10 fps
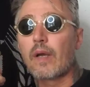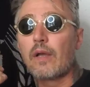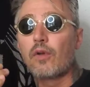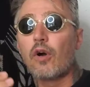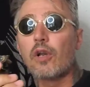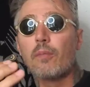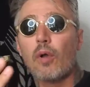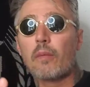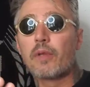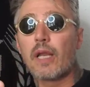and you're gonna
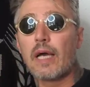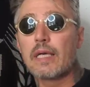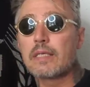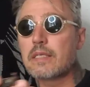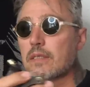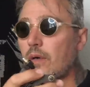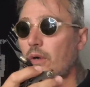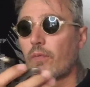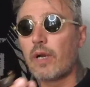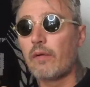blow up the lines
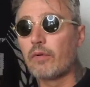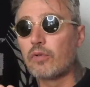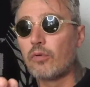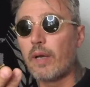or whatever you do.